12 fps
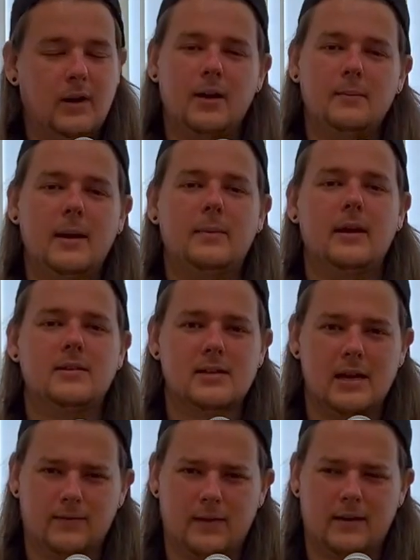maybe I'll
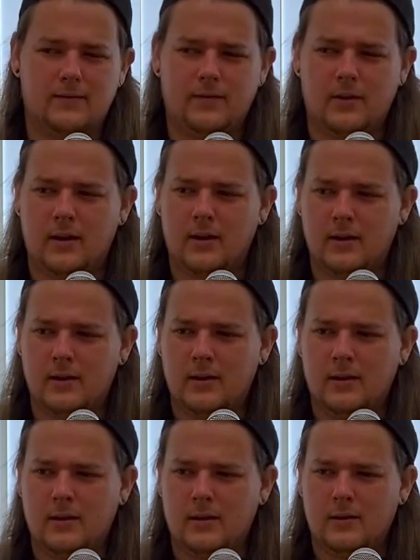save that for a
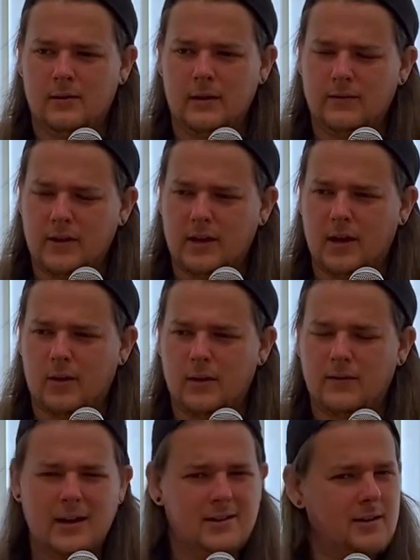video.
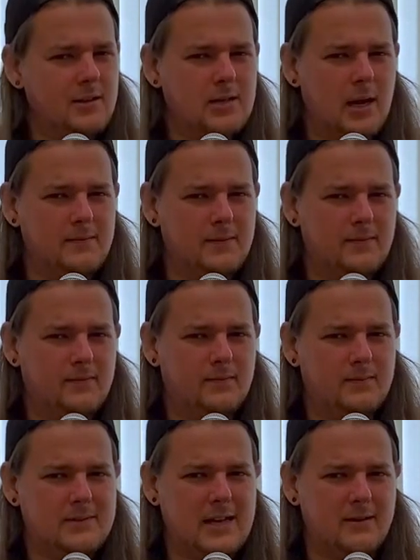Have I done a top
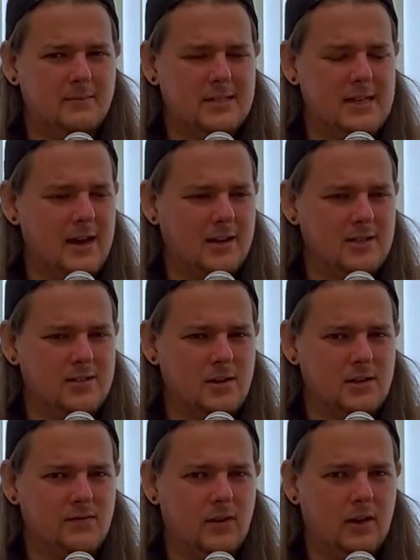10 Metallica
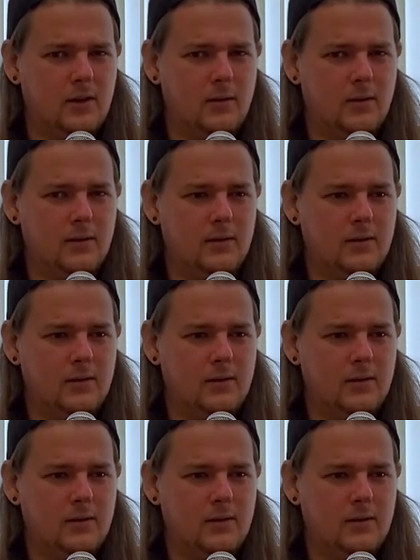songs video?